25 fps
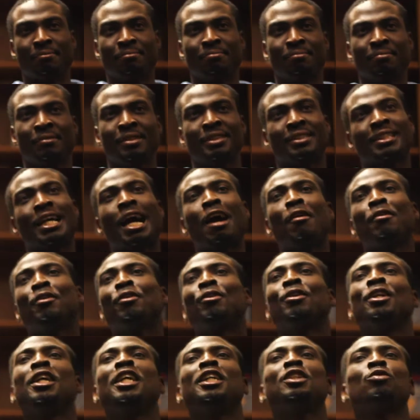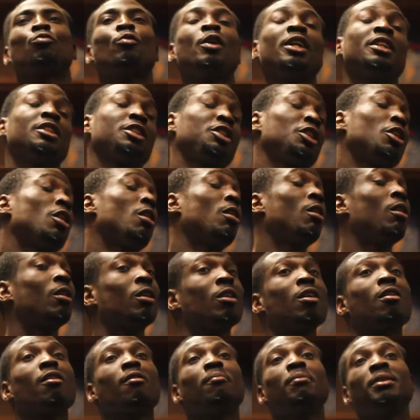He's carried on his weight, sure, a
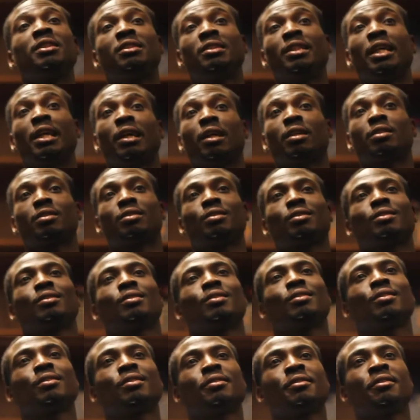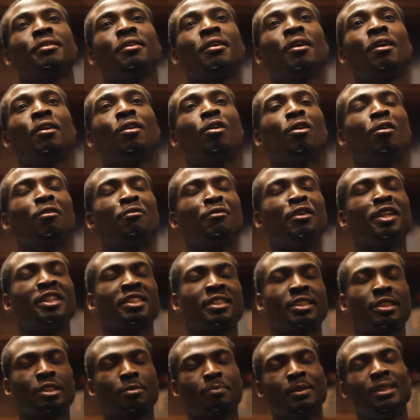lot of mistakes. A lot of
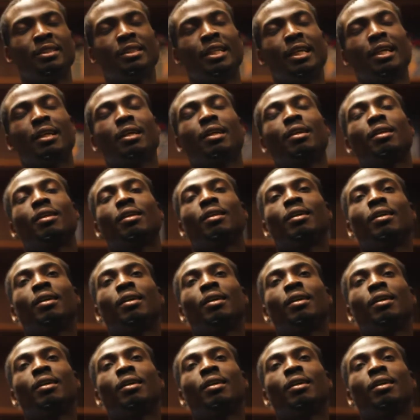risks been taken.